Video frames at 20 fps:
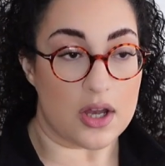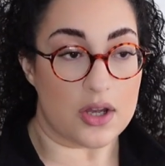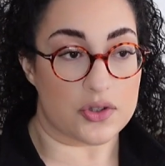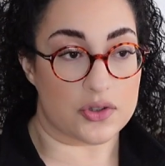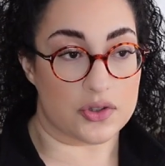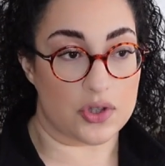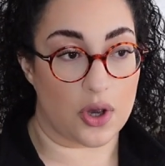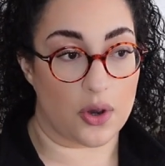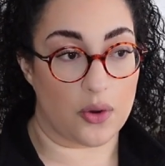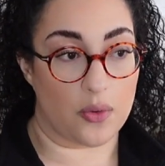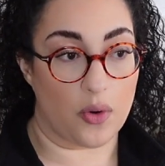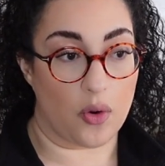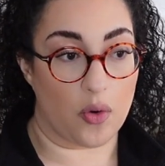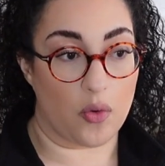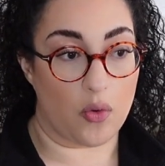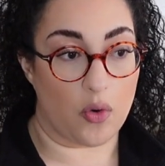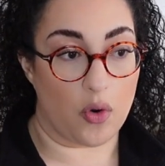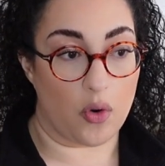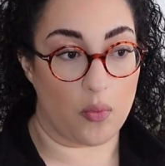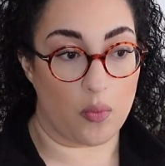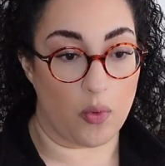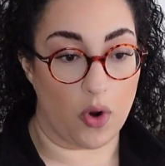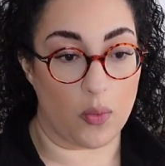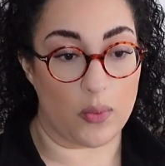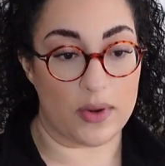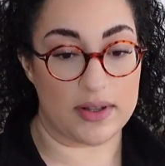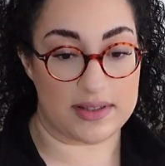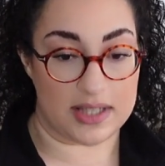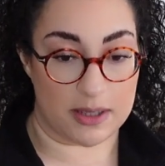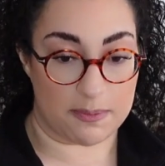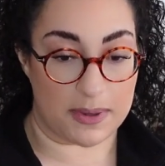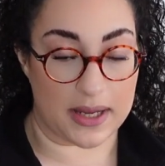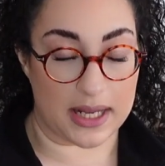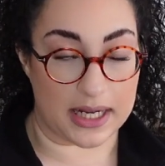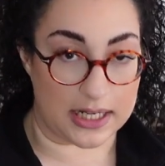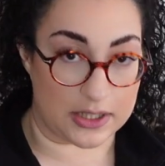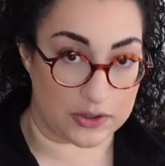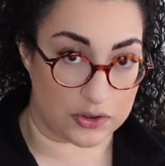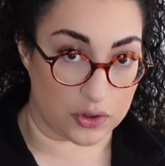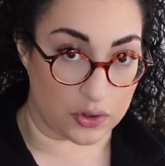So what we
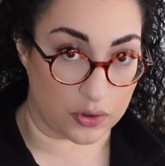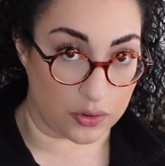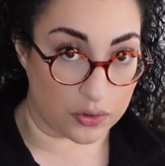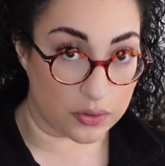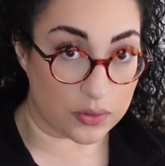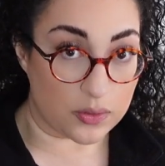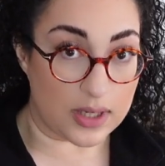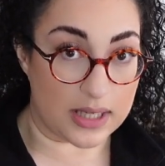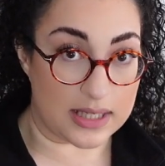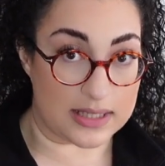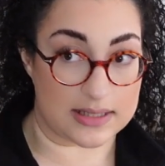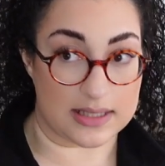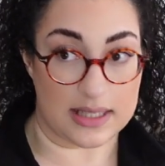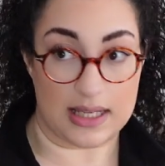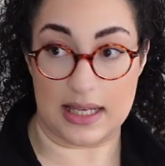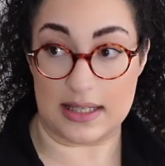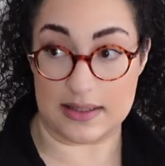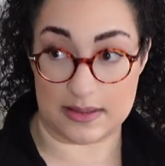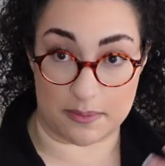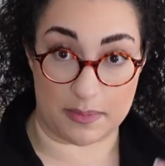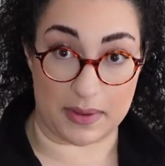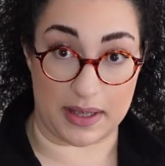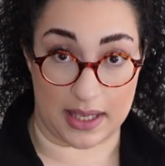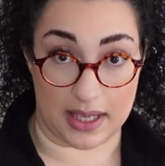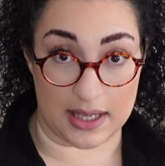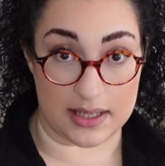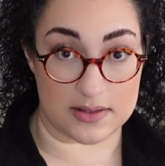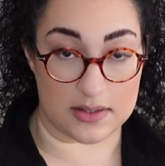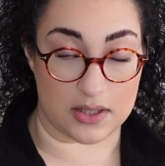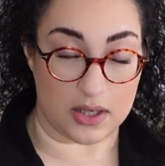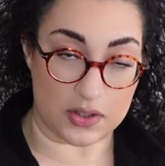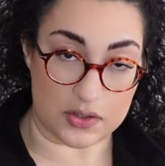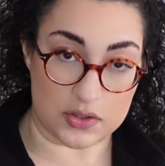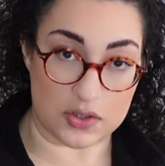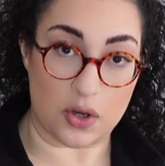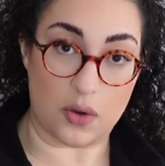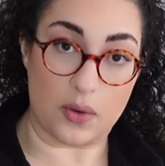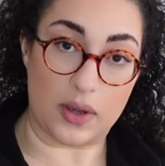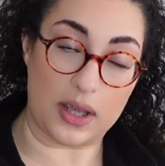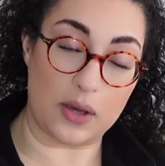typically do is, he's a big eater,
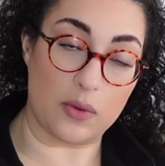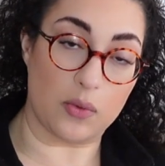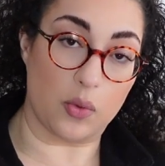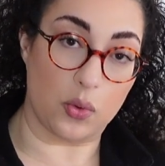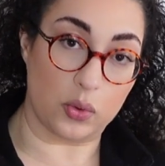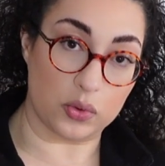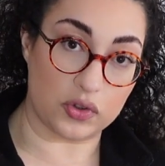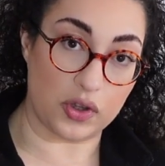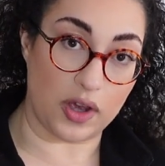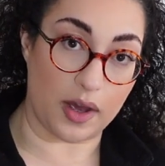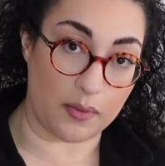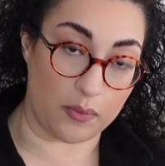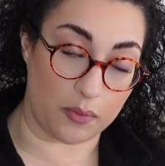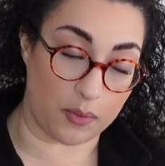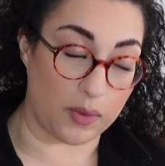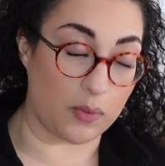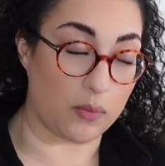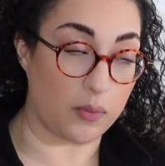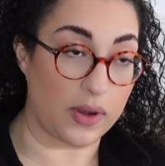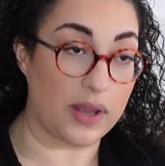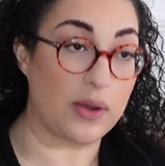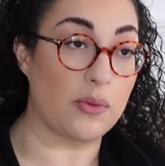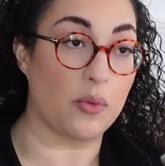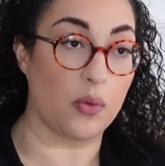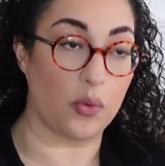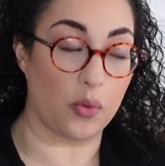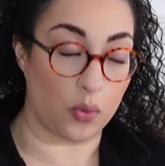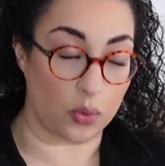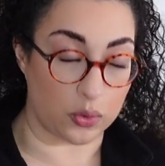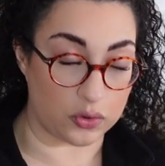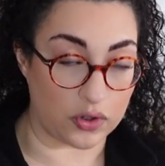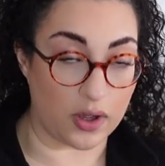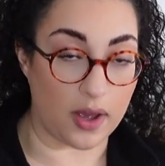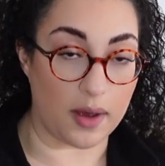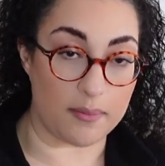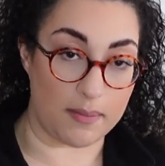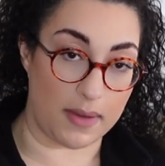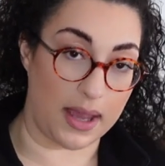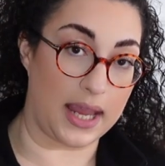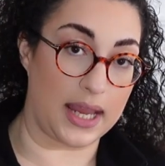so he'll order, we will order a
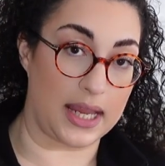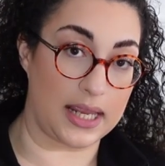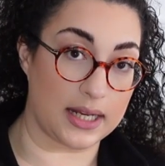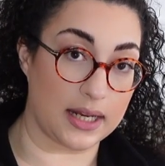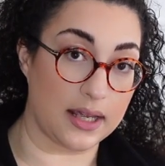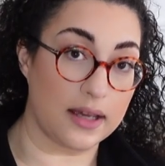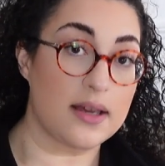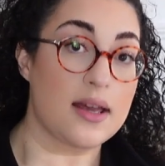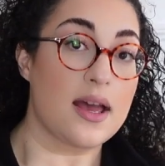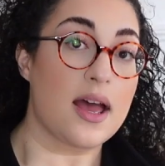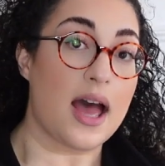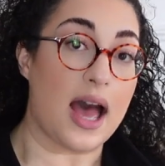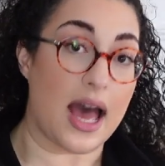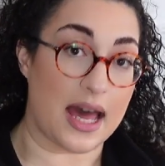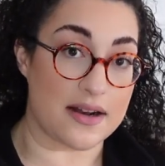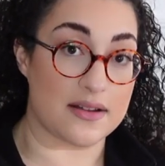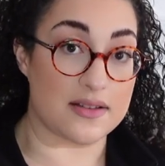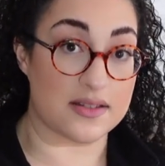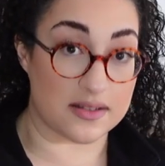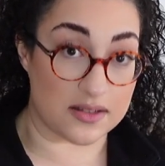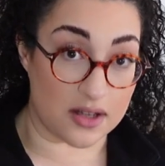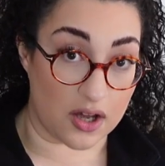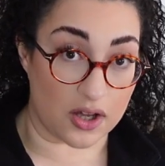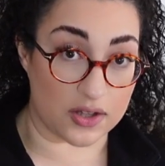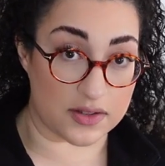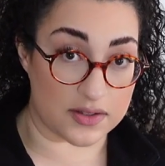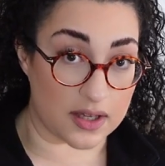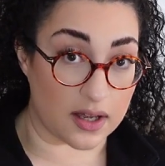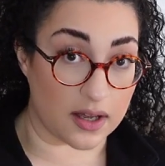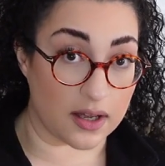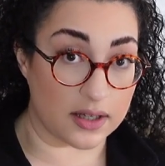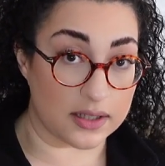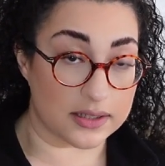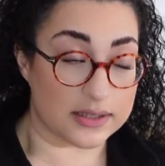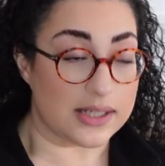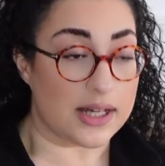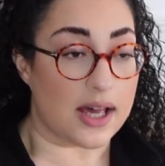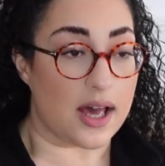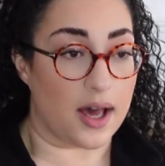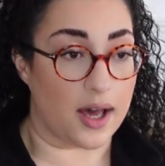main and a starter,
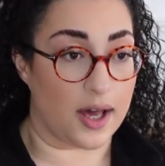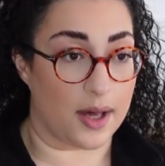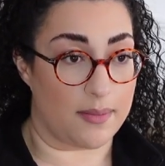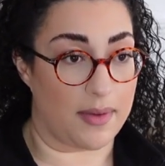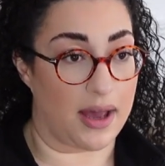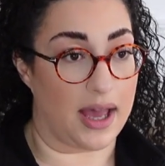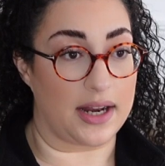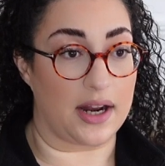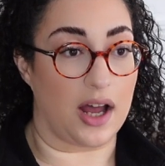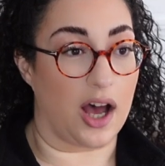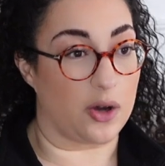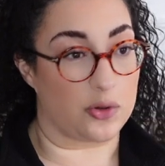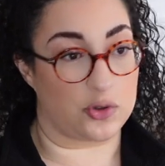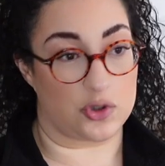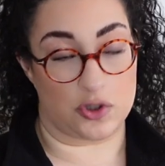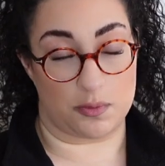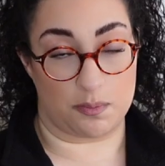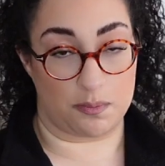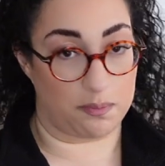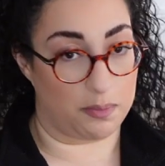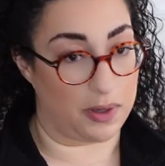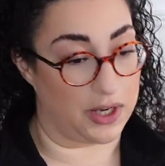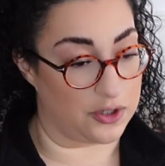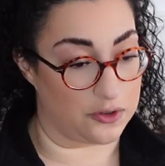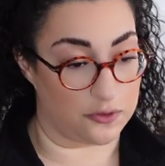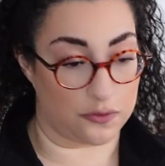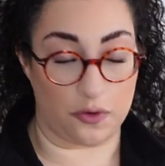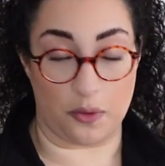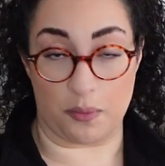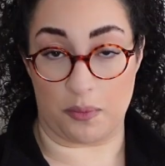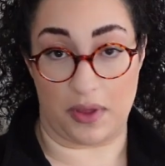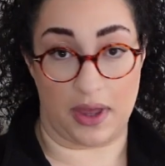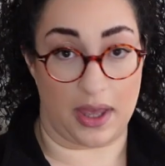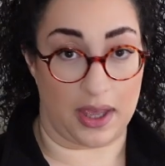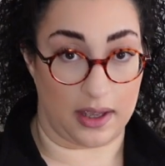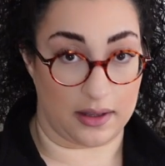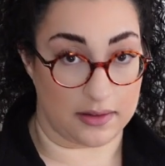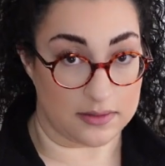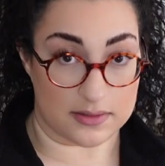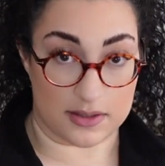and I'll just pinch from
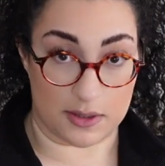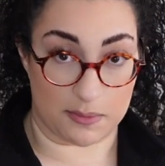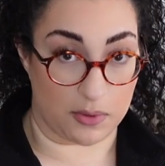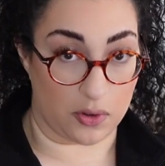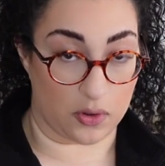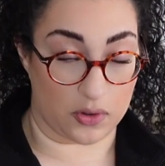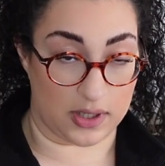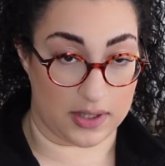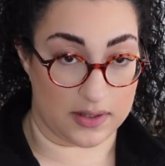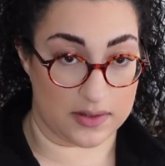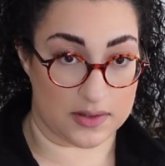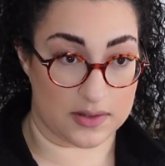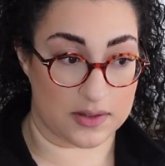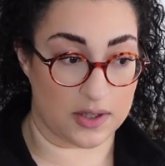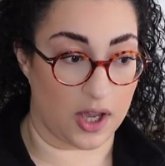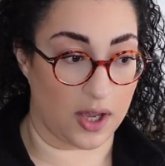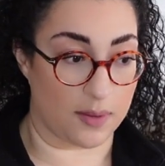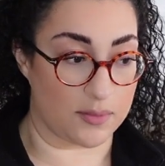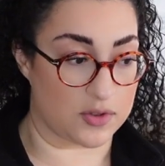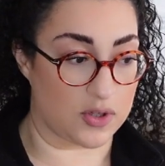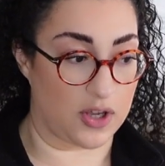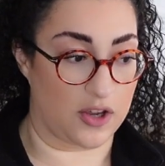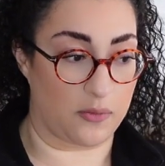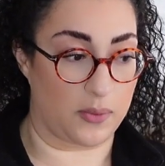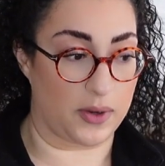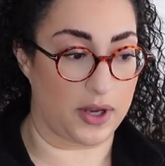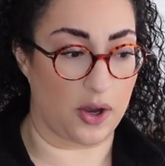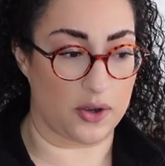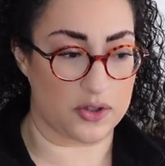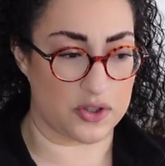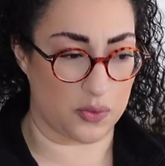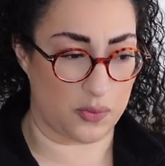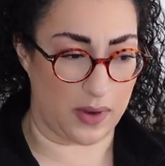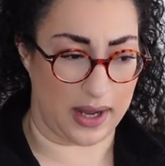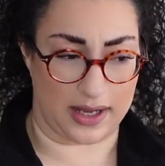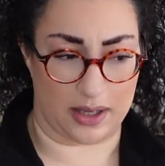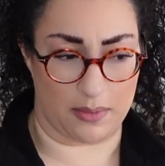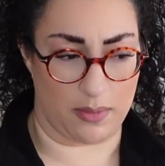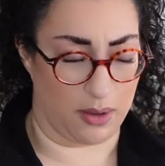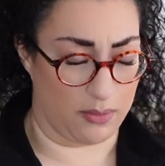there, to be honest. So if we go to
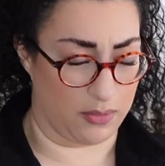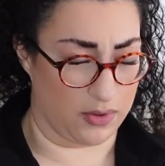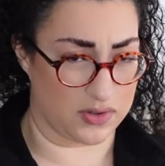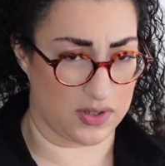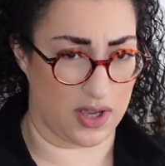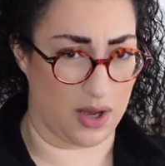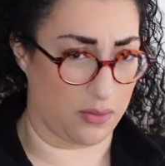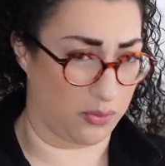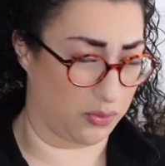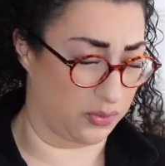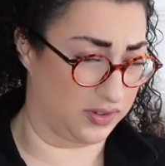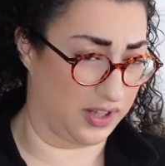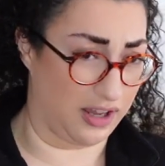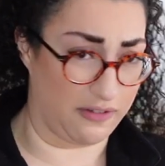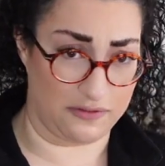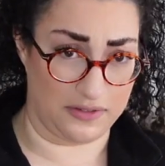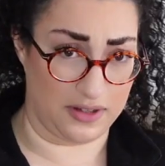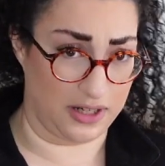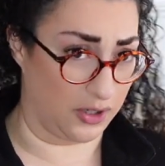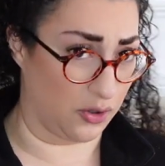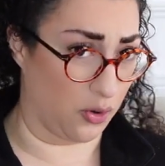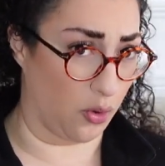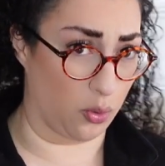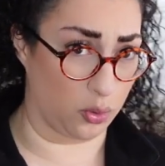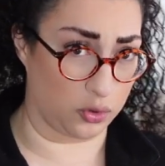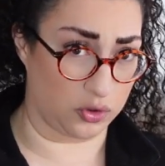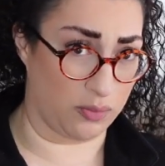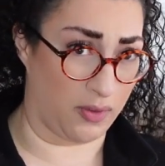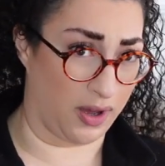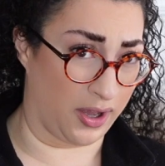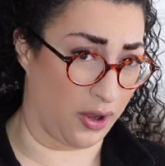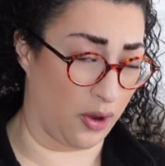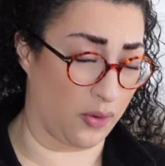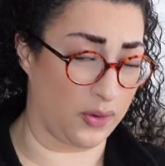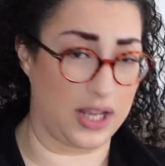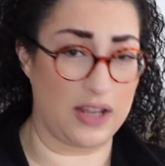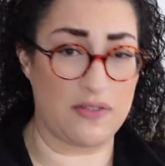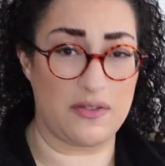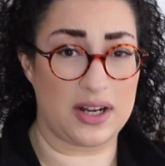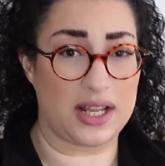Wagamama's, I will definitely not order my own,
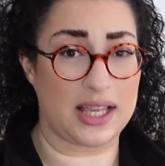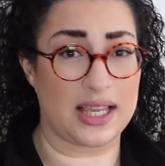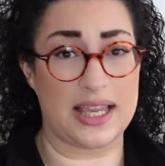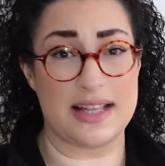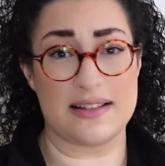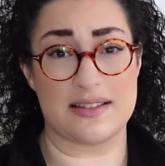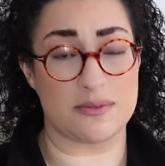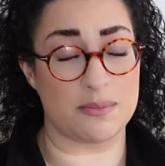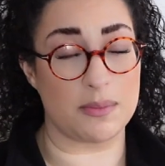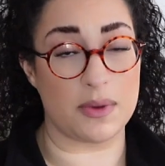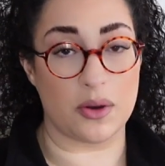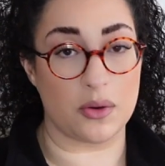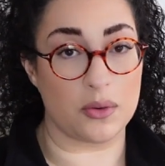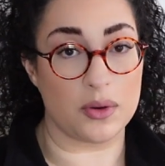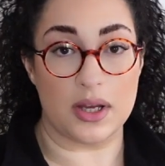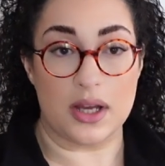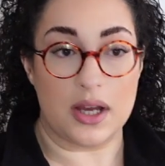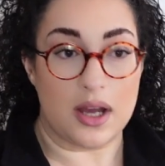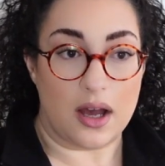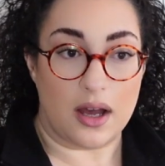even a kid's meal.